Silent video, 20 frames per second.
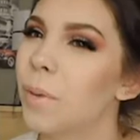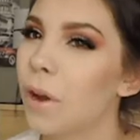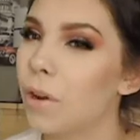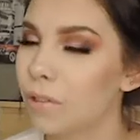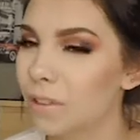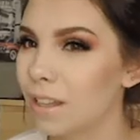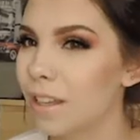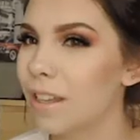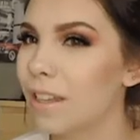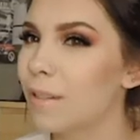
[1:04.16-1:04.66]

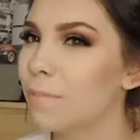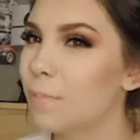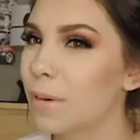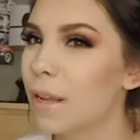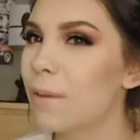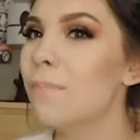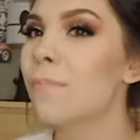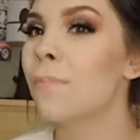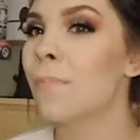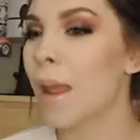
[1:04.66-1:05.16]
about this,
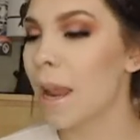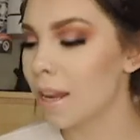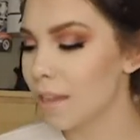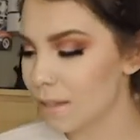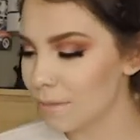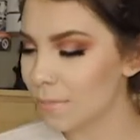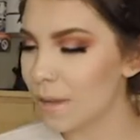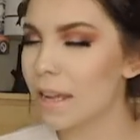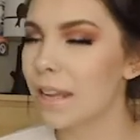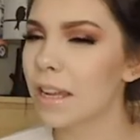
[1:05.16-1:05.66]
but it
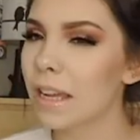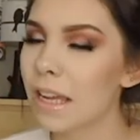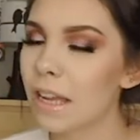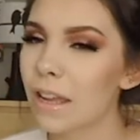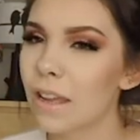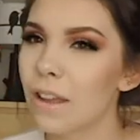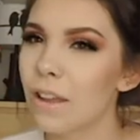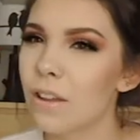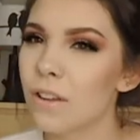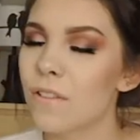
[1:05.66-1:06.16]
makes me
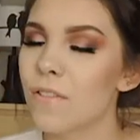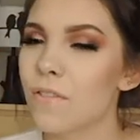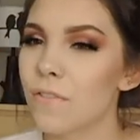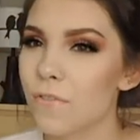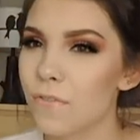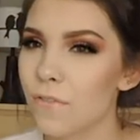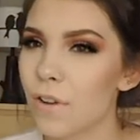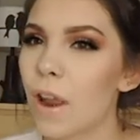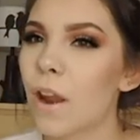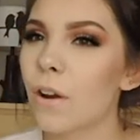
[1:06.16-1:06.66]

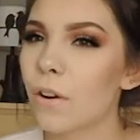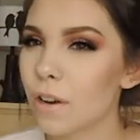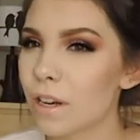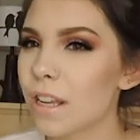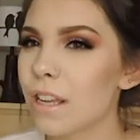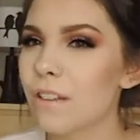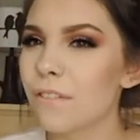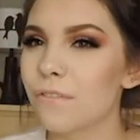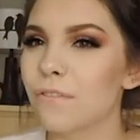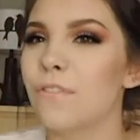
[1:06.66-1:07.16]

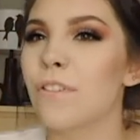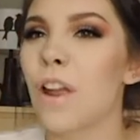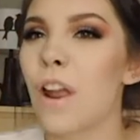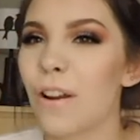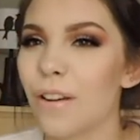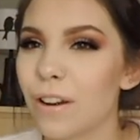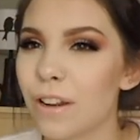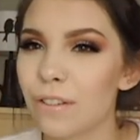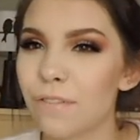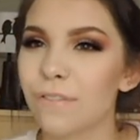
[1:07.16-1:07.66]
very,
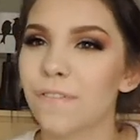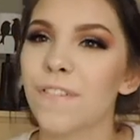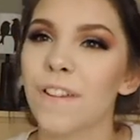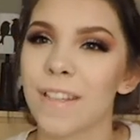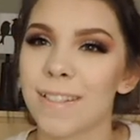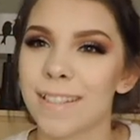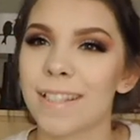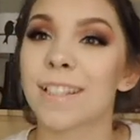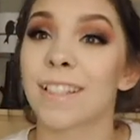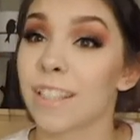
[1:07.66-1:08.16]
very
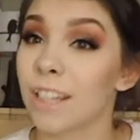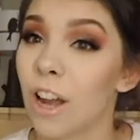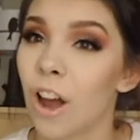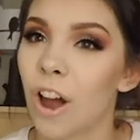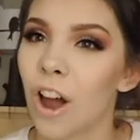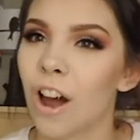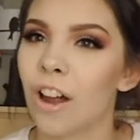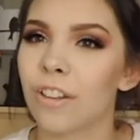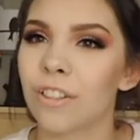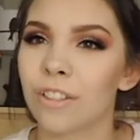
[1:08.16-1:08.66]
physically
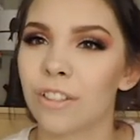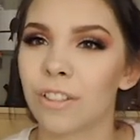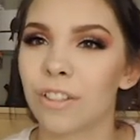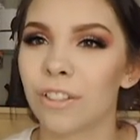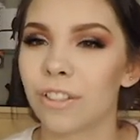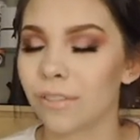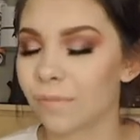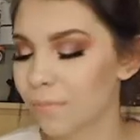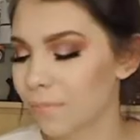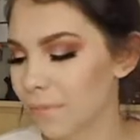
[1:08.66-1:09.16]

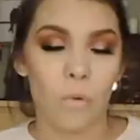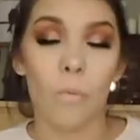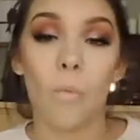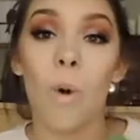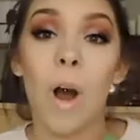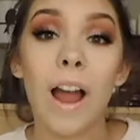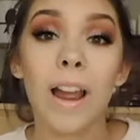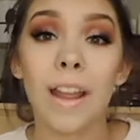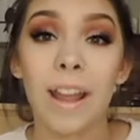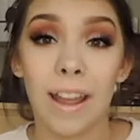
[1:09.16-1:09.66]
hostile.
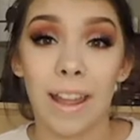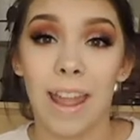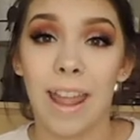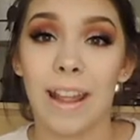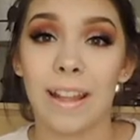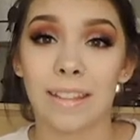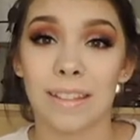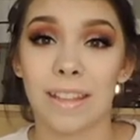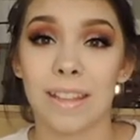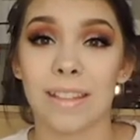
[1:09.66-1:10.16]
Why I
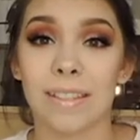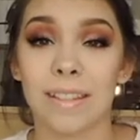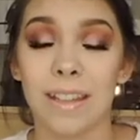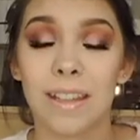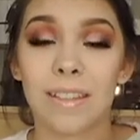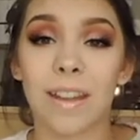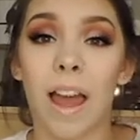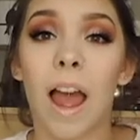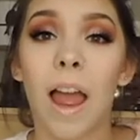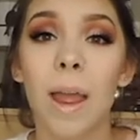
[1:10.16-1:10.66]
hate this
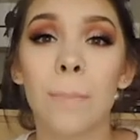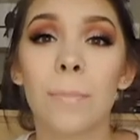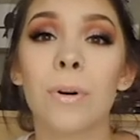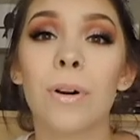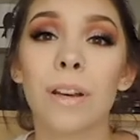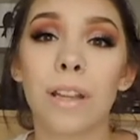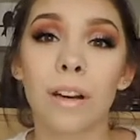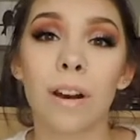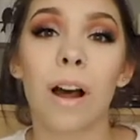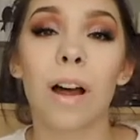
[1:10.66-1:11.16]
is I
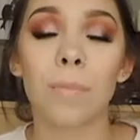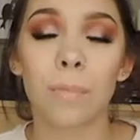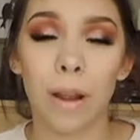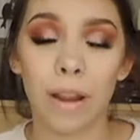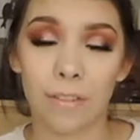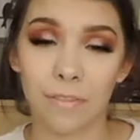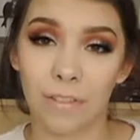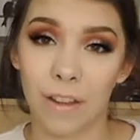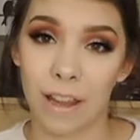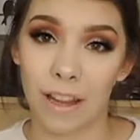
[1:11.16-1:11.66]
put it on
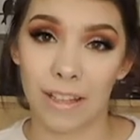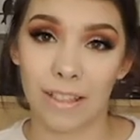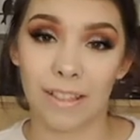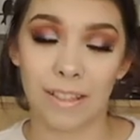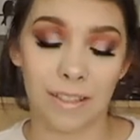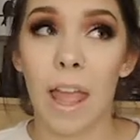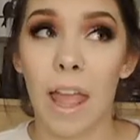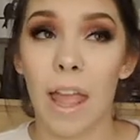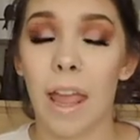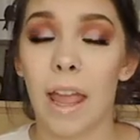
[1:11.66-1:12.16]
my face
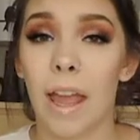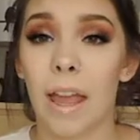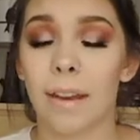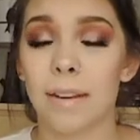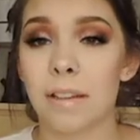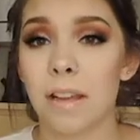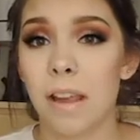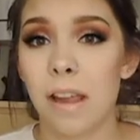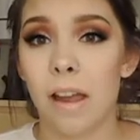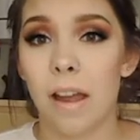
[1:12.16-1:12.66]

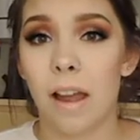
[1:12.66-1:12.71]
and